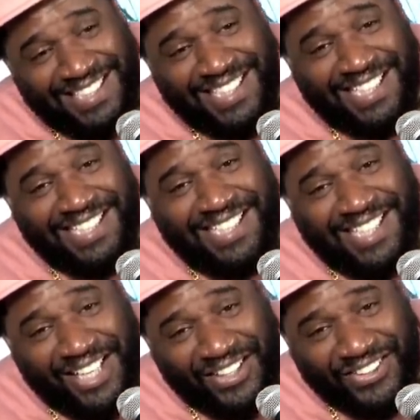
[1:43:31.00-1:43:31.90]
this
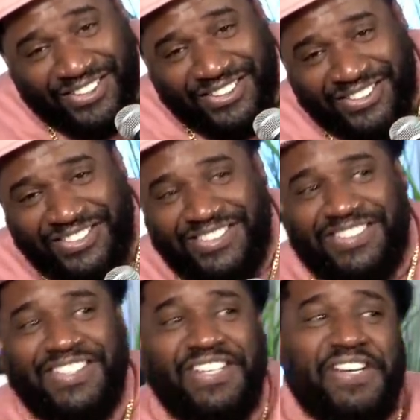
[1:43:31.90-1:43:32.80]
nigga go.
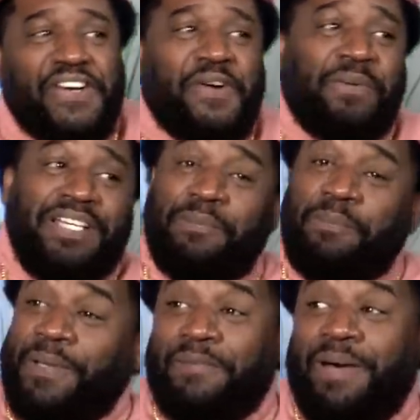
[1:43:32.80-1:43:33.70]

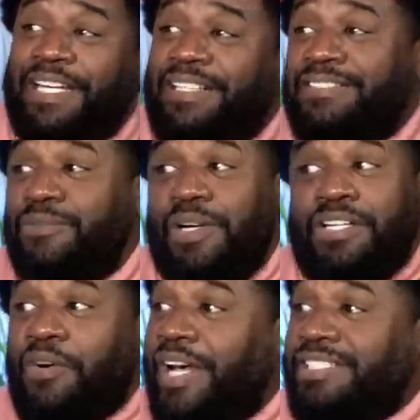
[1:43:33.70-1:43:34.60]
Well, he the playmaker.
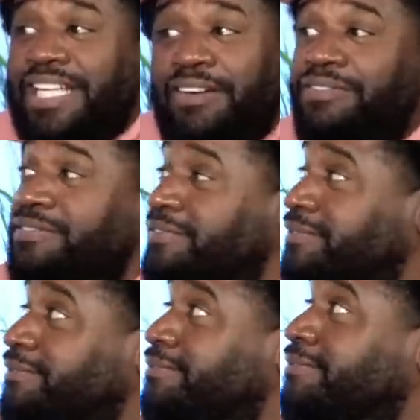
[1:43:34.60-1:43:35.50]
One of the greatest ever.
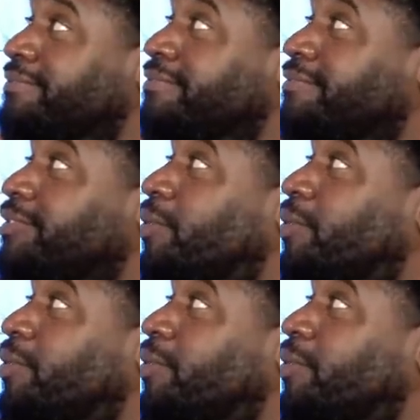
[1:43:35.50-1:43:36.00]
Yeah.